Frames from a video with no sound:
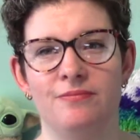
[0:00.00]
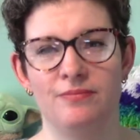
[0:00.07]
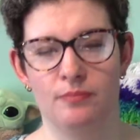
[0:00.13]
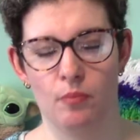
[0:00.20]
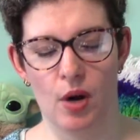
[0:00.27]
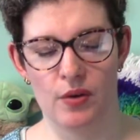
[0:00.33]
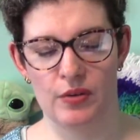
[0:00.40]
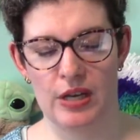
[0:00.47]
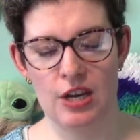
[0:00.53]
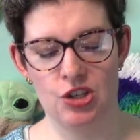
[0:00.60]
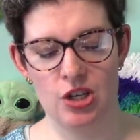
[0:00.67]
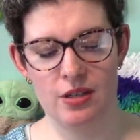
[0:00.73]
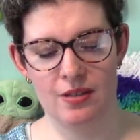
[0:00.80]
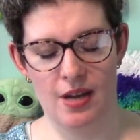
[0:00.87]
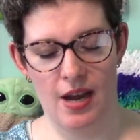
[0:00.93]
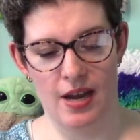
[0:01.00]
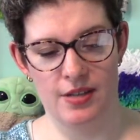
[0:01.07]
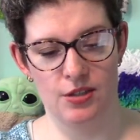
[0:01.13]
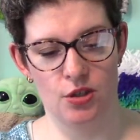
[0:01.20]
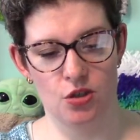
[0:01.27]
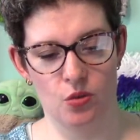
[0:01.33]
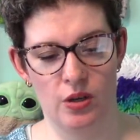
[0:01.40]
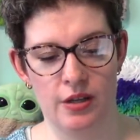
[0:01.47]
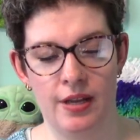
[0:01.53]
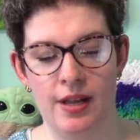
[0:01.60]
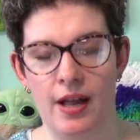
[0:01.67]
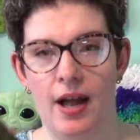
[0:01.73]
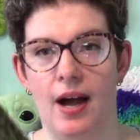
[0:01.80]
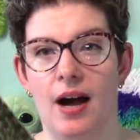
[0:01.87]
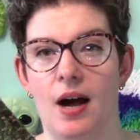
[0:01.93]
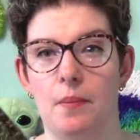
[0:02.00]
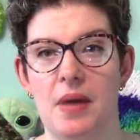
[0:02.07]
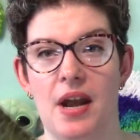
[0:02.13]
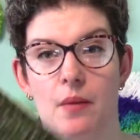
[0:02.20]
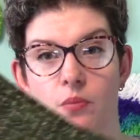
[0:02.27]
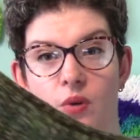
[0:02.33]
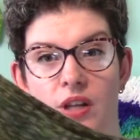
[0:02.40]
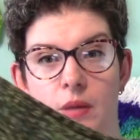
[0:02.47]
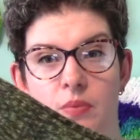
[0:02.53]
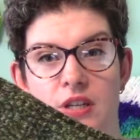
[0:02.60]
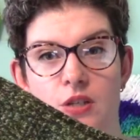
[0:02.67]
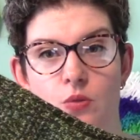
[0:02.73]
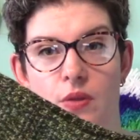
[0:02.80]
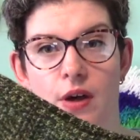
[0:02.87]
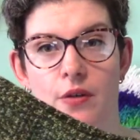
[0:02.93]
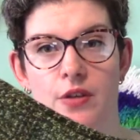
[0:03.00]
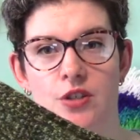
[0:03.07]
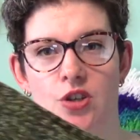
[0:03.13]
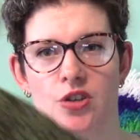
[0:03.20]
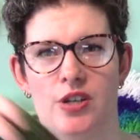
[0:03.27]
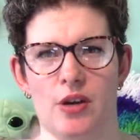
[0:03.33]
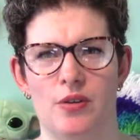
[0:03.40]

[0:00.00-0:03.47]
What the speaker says: modification as usual. And I'm really pleased with how these turned out.